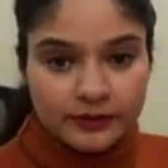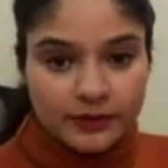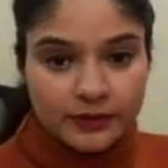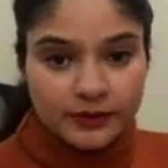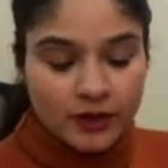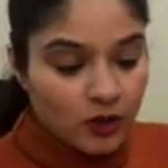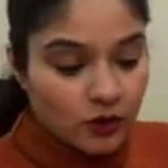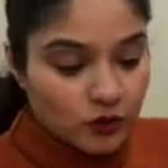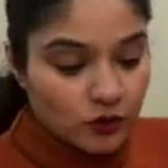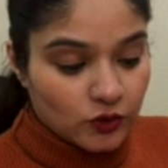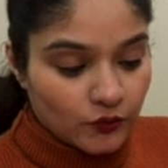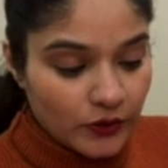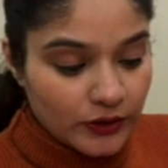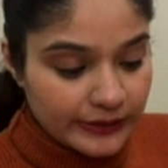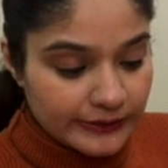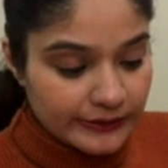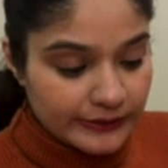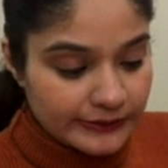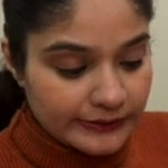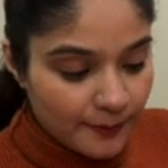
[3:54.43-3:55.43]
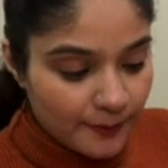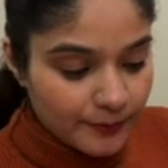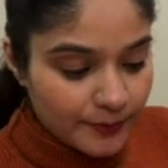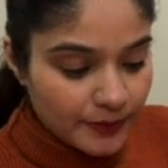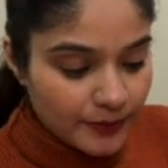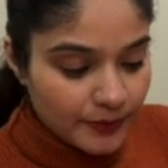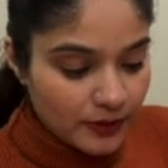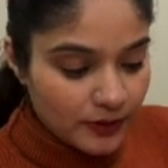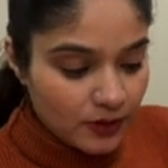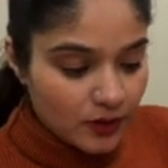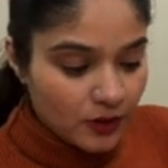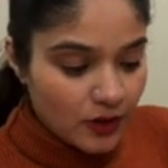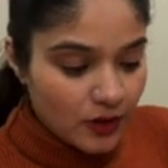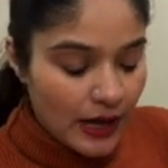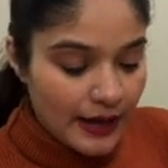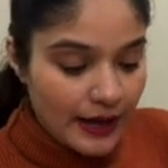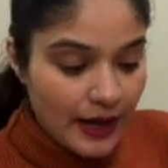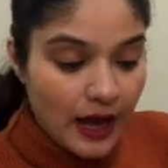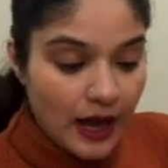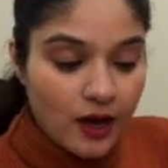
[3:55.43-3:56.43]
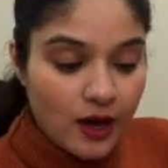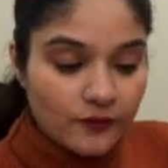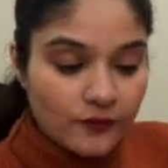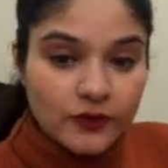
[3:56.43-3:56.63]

So for example, I have the